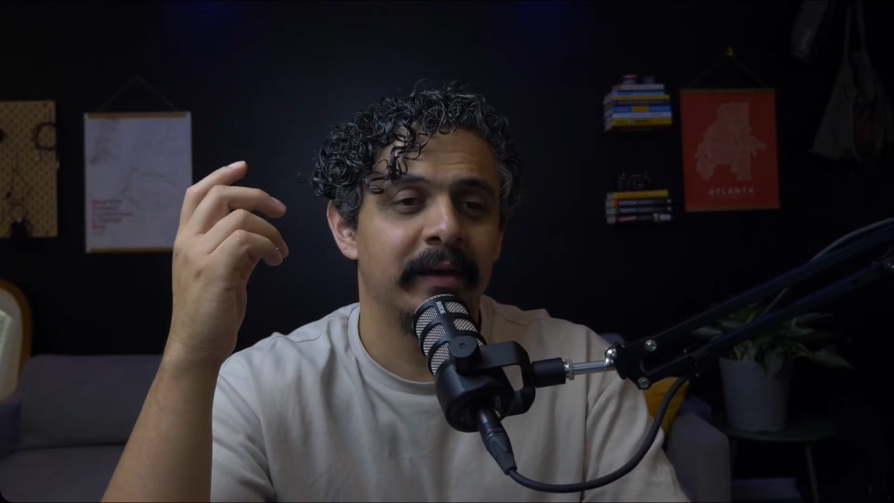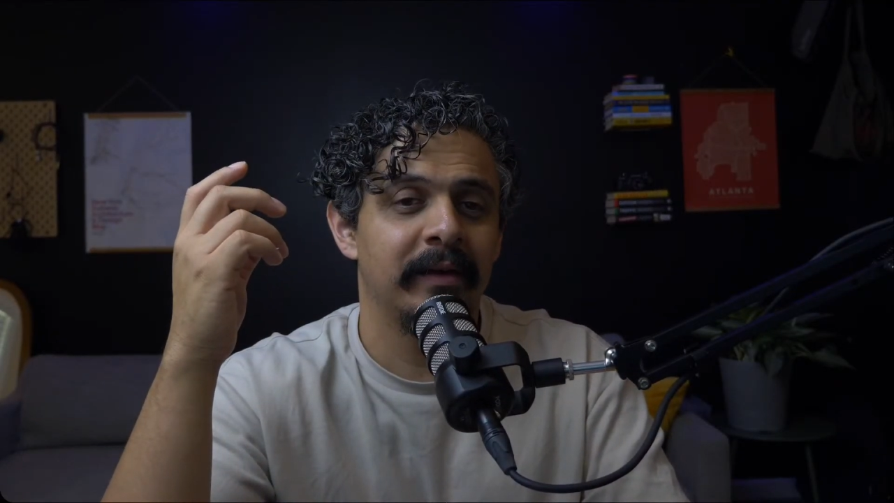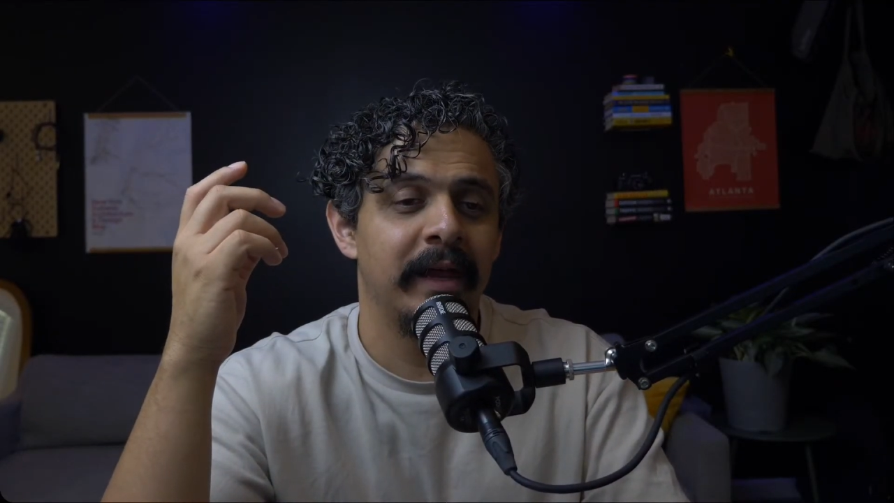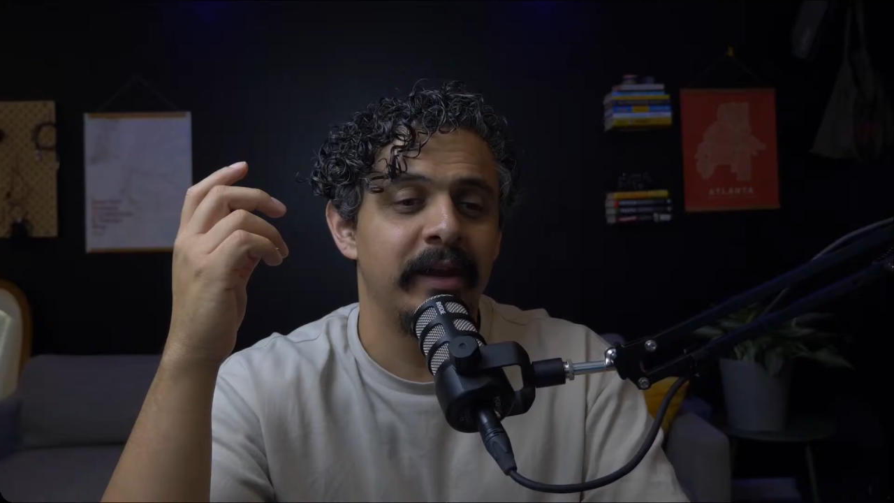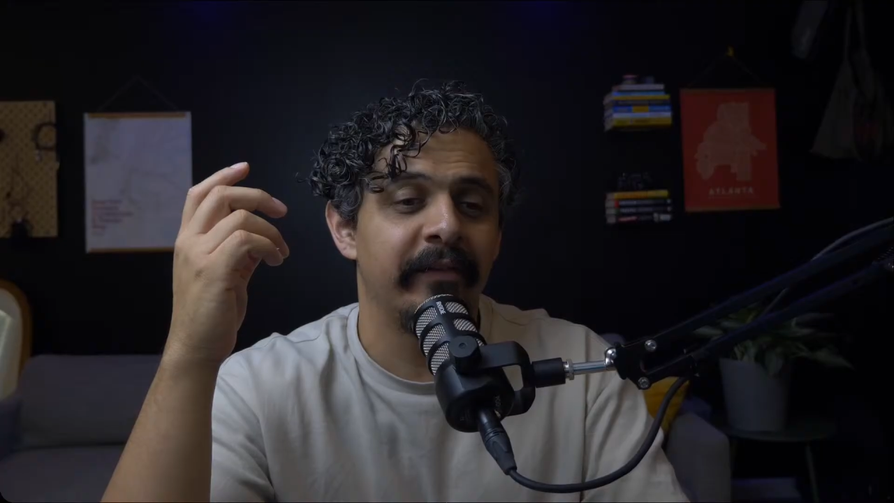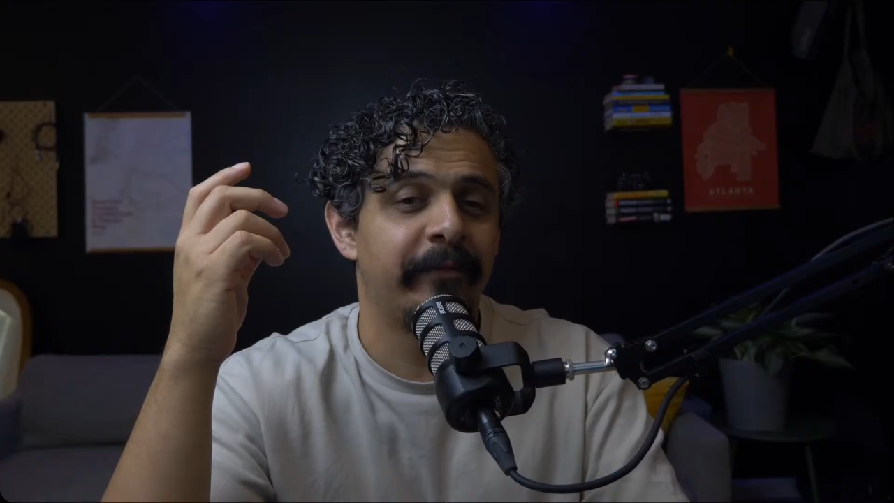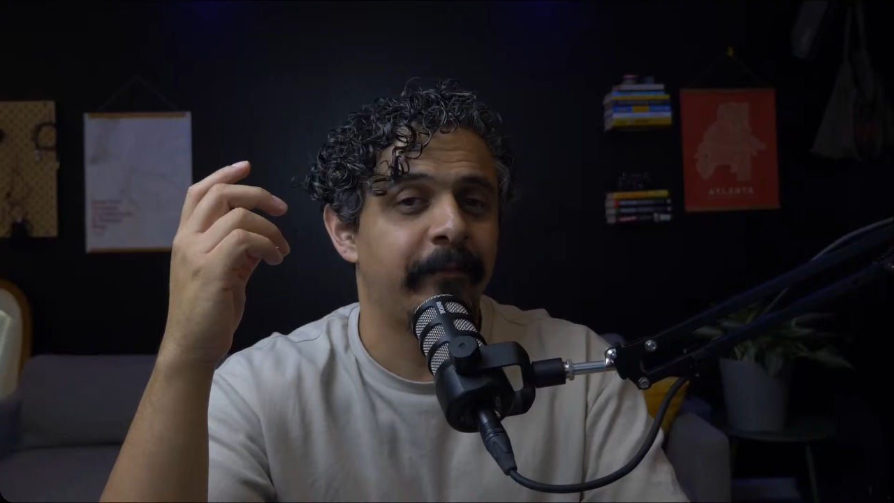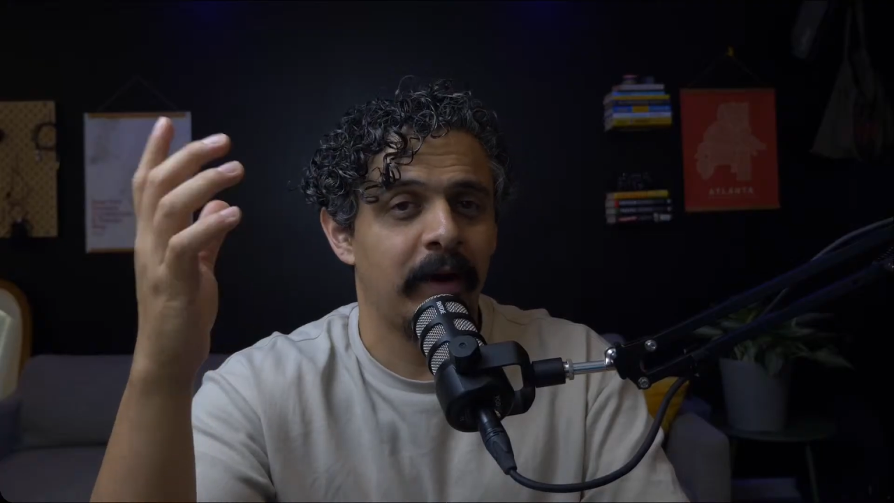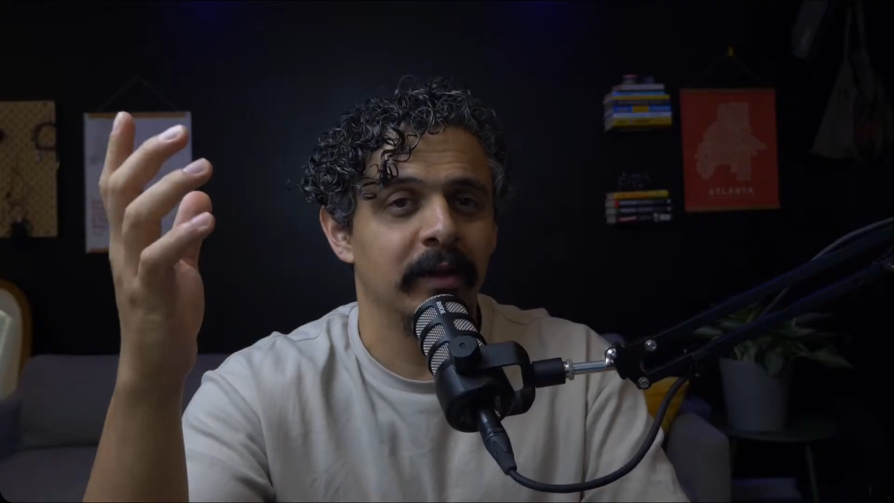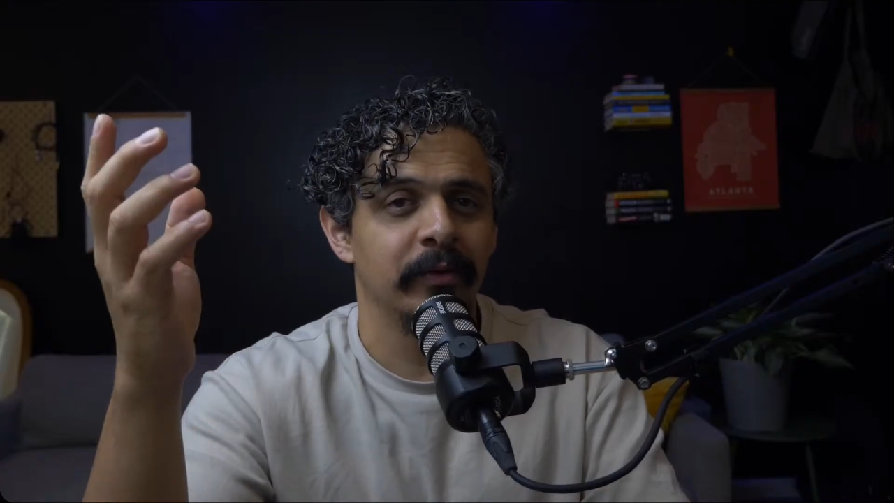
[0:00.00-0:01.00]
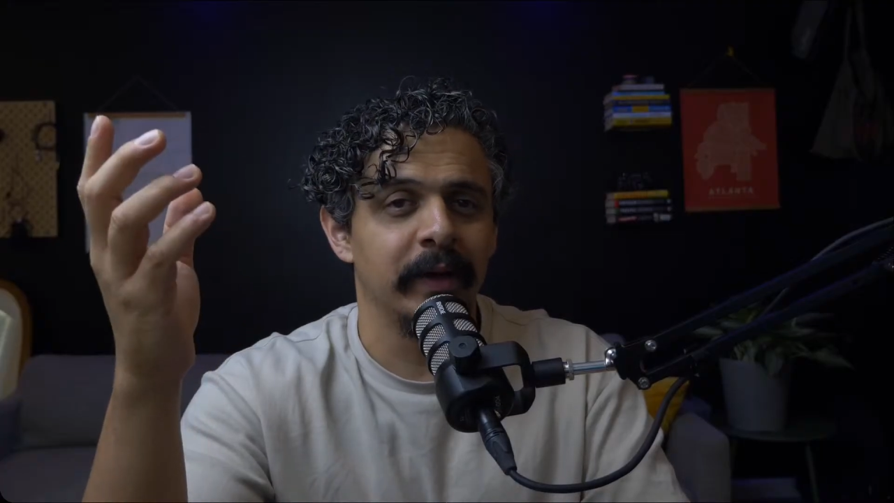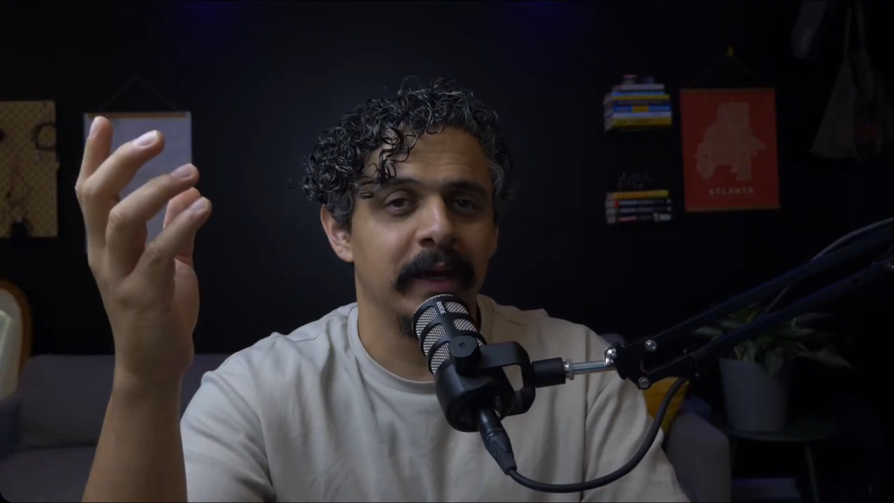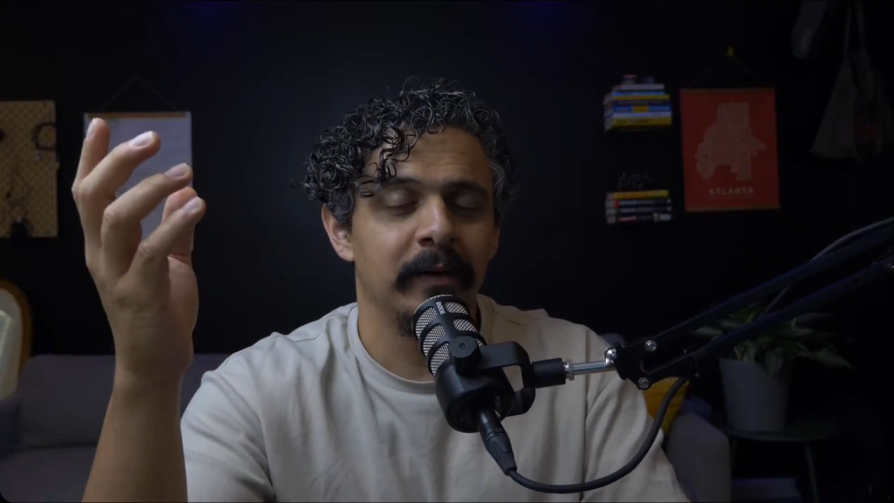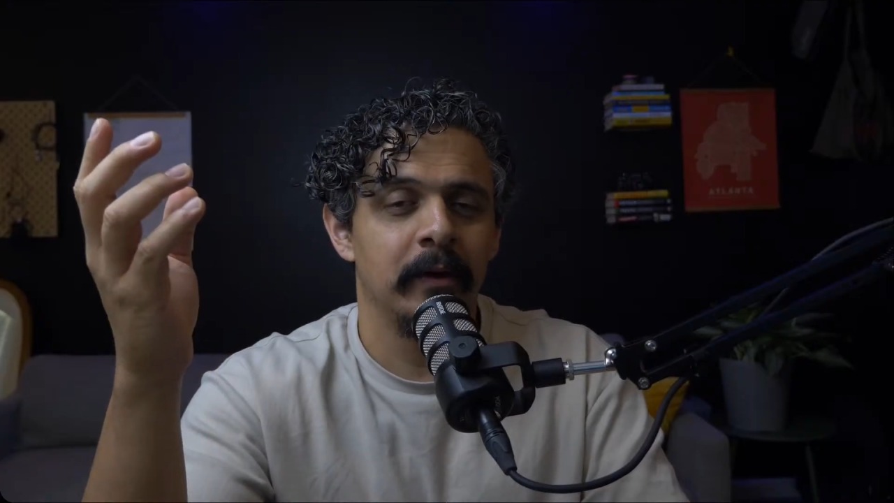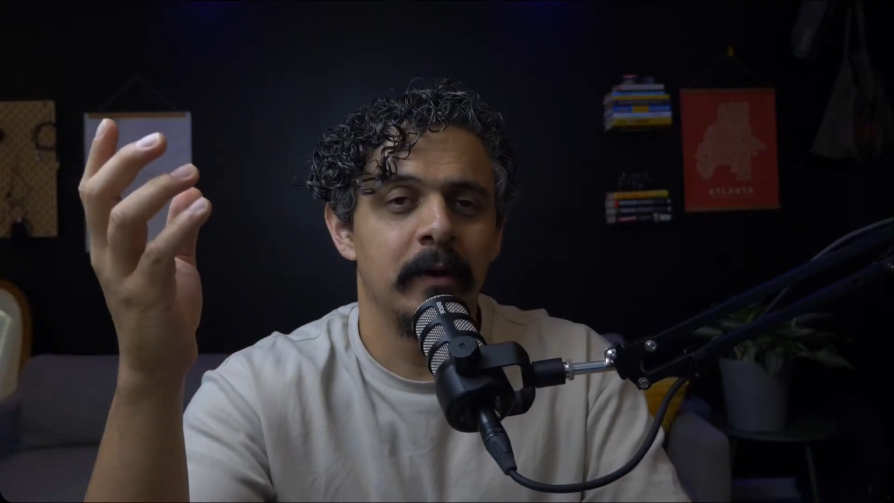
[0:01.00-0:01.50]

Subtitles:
enough following,